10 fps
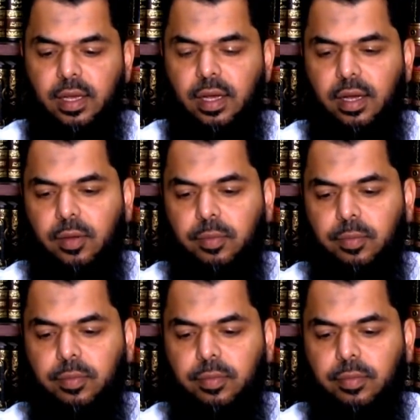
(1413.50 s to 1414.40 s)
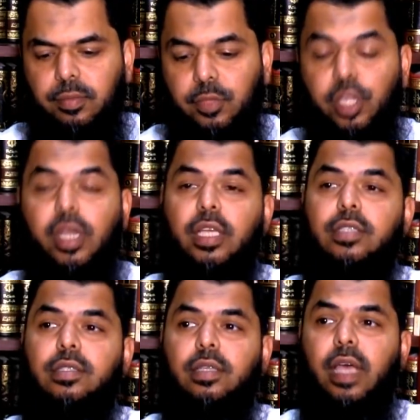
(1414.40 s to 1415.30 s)
um, there
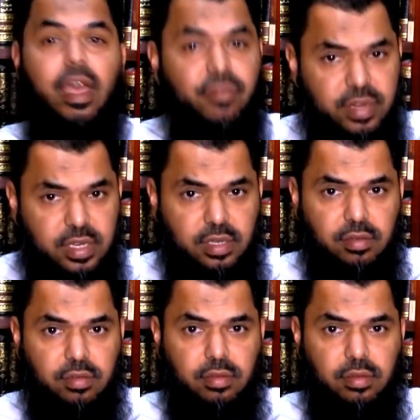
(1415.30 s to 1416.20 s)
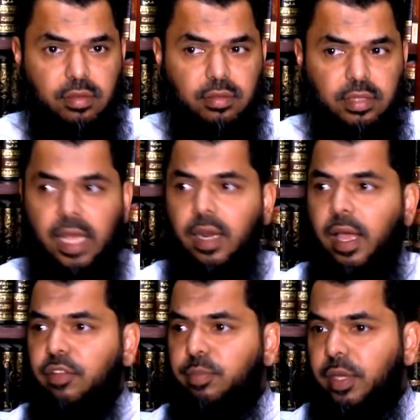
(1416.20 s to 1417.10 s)
is evidence that
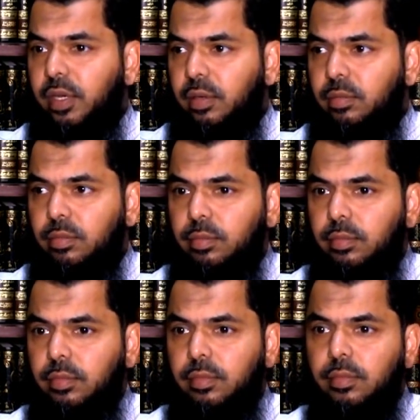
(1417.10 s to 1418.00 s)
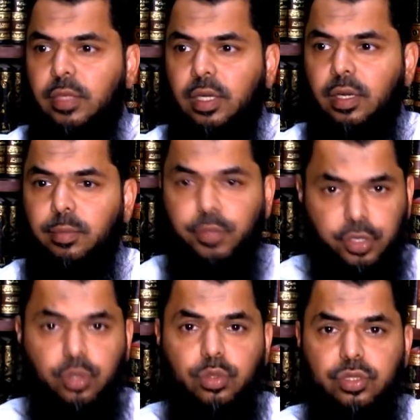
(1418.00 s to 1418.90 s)
has been uh,
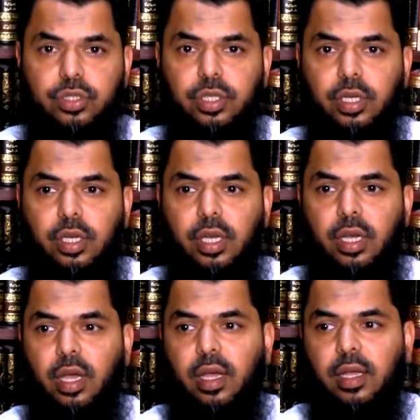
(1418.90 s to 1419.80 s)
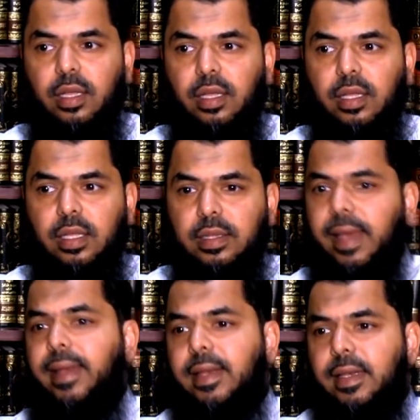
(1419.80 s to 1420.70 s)
produced uh,
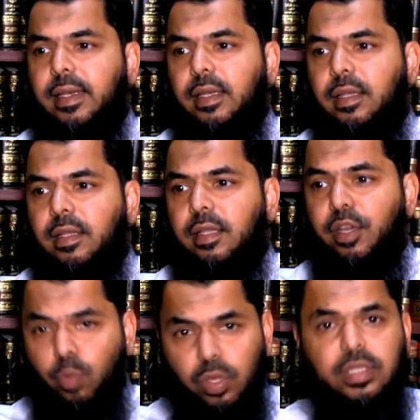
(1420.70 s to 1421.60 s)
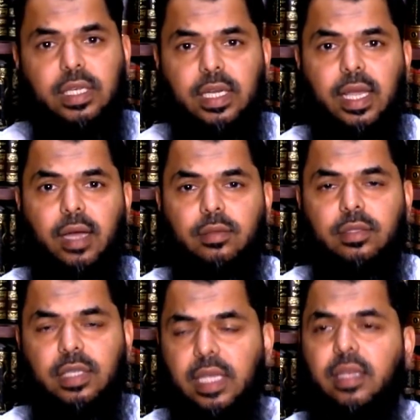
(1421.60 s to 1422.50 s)
that there was an account
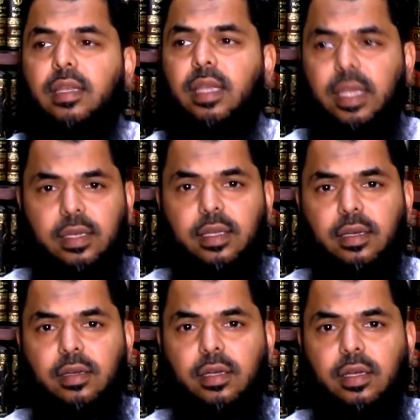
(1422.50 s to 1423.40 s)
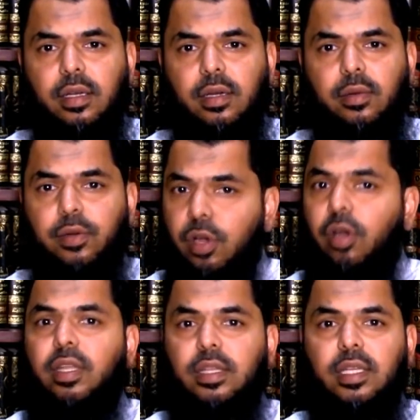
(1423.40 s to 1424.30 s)
in India
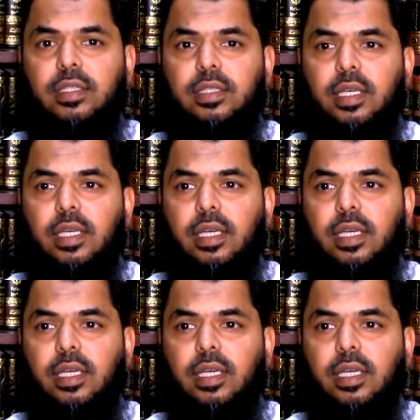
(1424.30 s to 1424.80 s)
regarding this,